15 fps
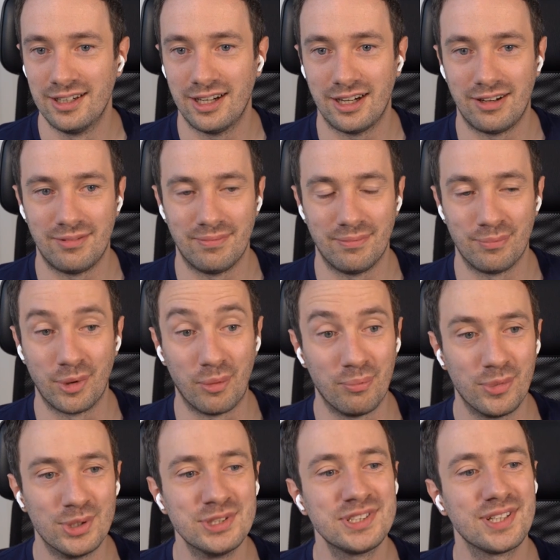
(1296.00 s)
But
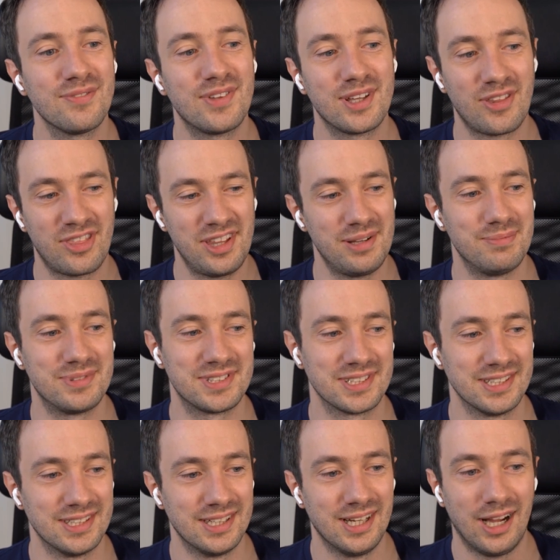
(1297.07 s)
most of their themes
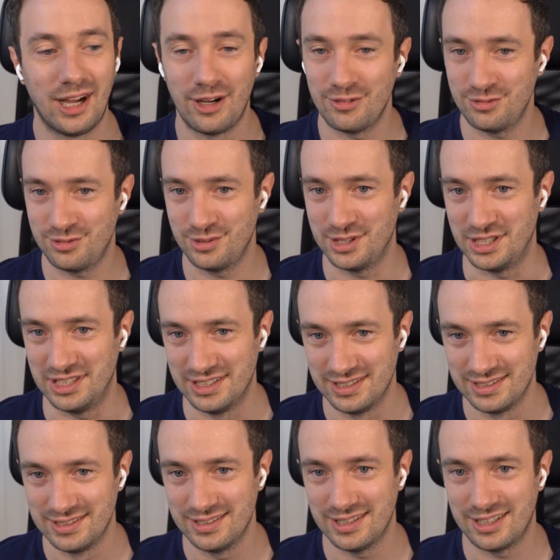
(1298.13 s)
are free.
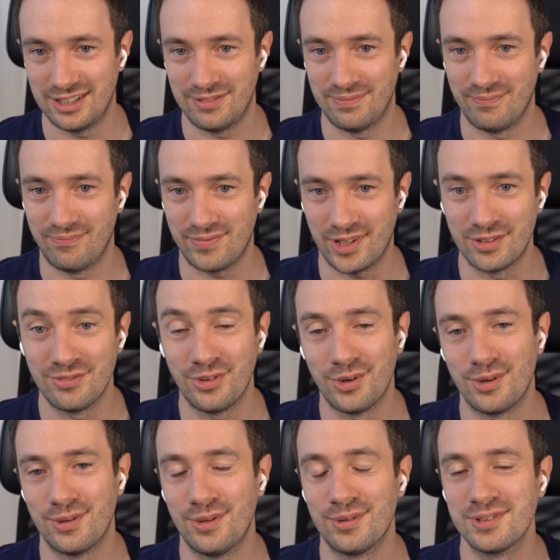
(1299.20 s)
And
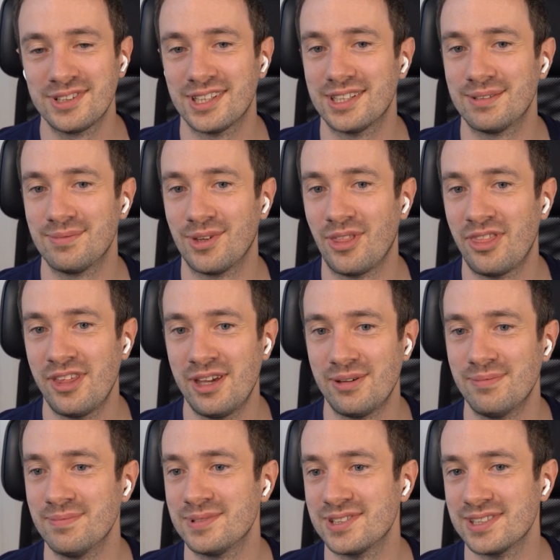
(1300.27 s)
for a long time, the
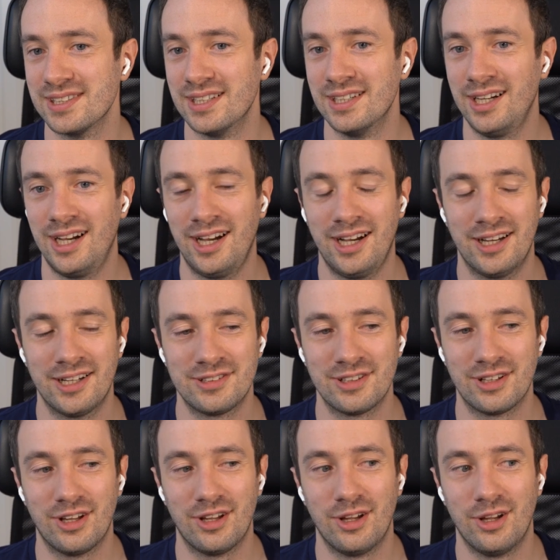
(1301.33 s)
themes
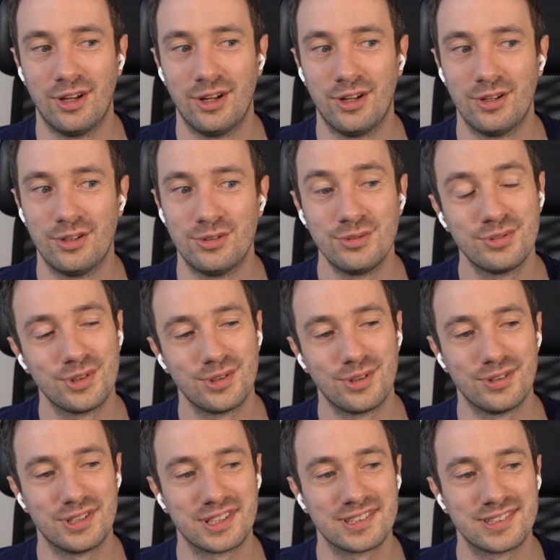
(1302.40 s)
had do follow
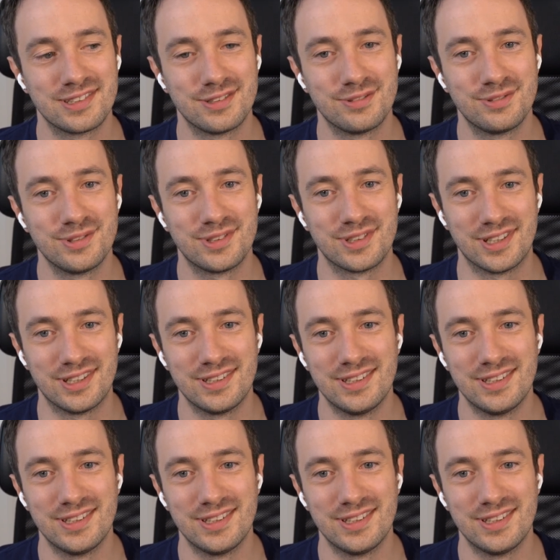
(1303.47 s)
links in the footer